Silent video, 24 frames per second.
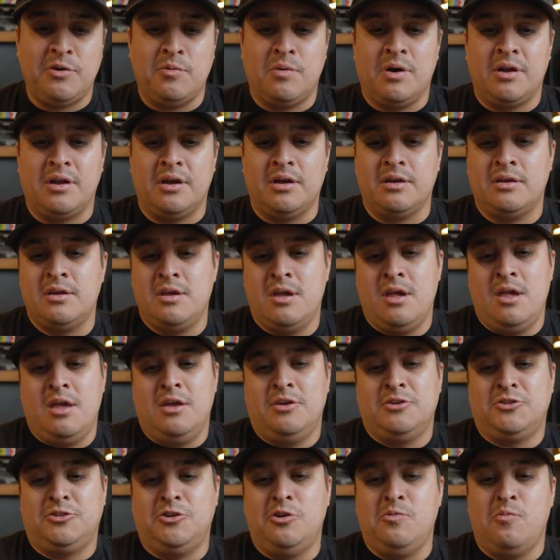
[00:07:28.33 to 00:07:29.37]
you want to
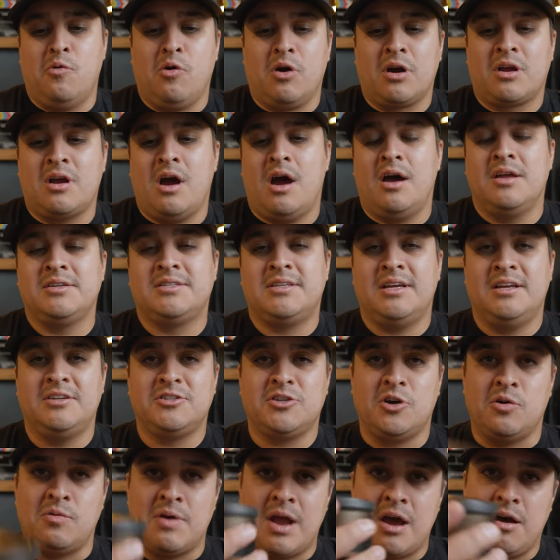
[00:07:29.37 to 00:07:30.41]
shoot more
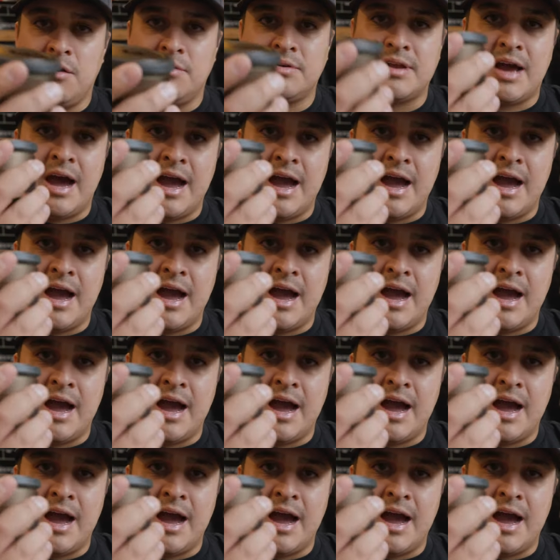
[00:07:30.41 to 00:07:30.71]
content around